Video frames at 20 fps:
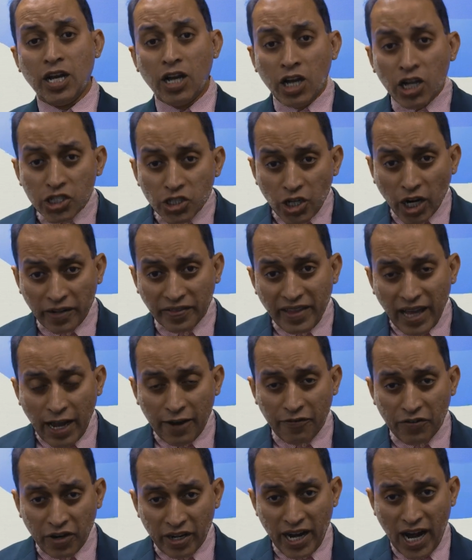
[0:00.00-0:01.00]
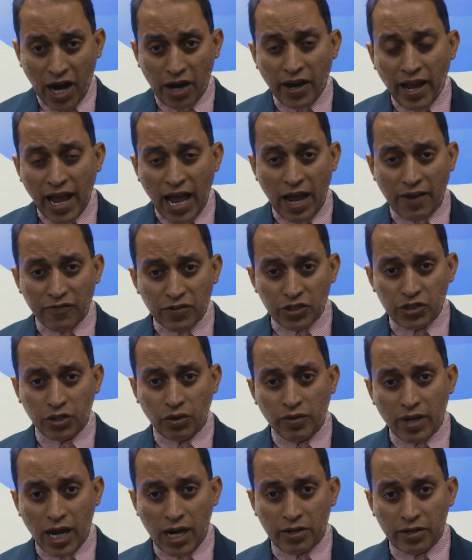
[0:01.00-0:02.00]
Start that for an hour and a half or 2
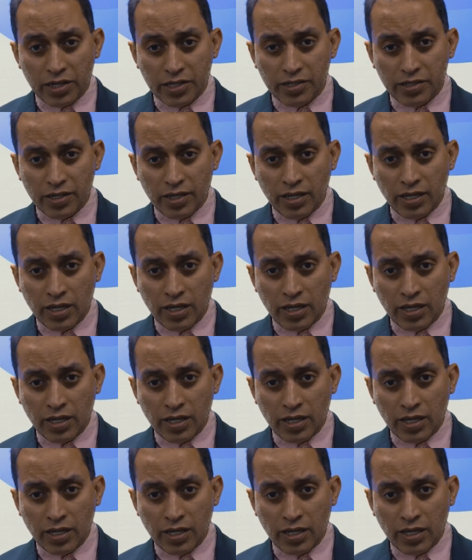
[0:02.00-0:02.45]
hours.